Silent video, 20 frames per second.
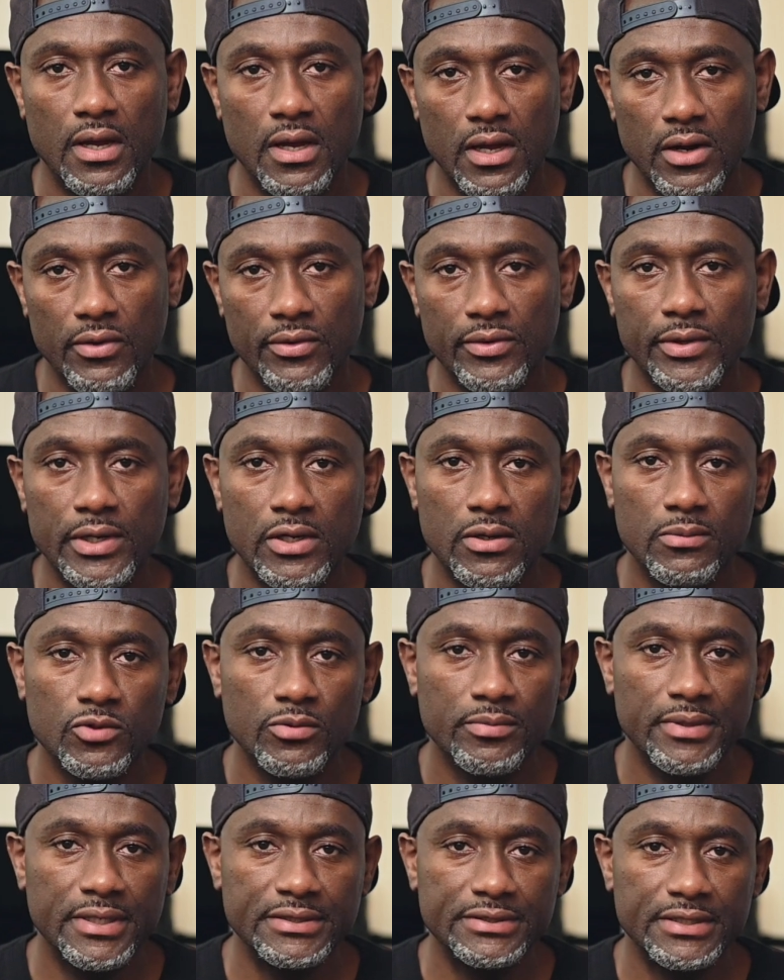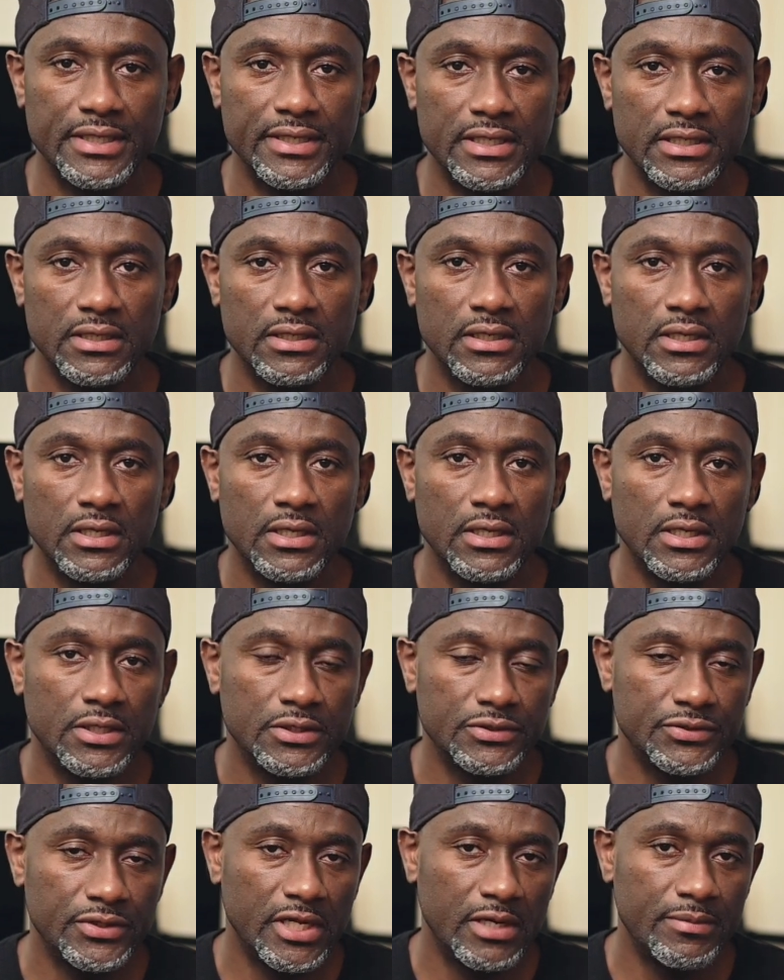Hello and welcome to my channel.
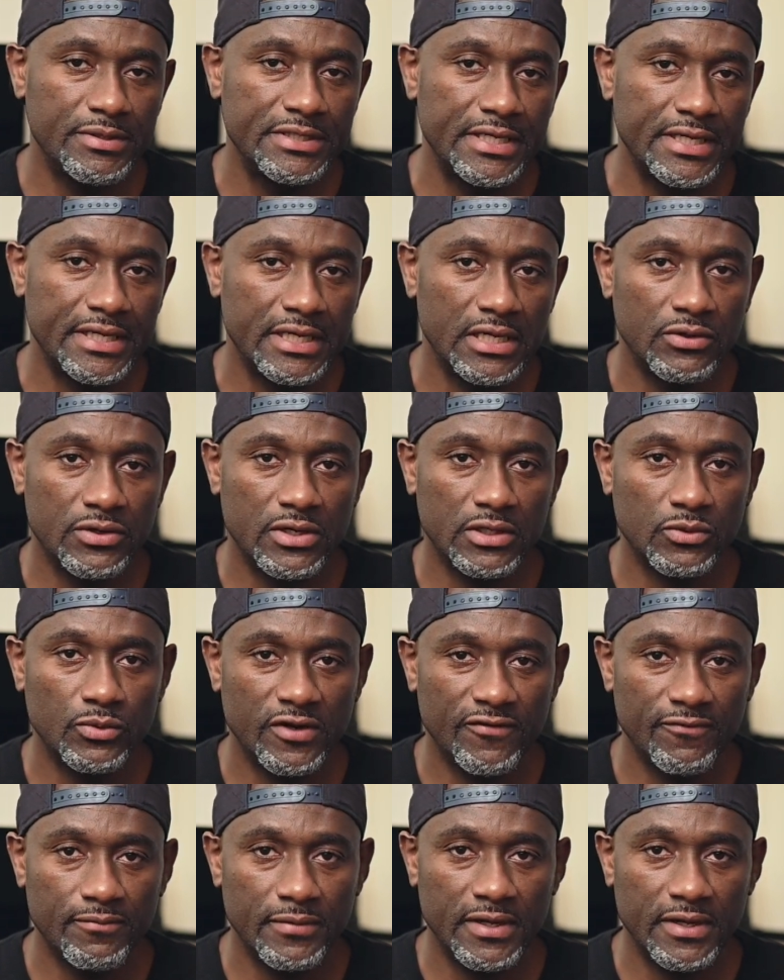Today I'll be taking a look at one of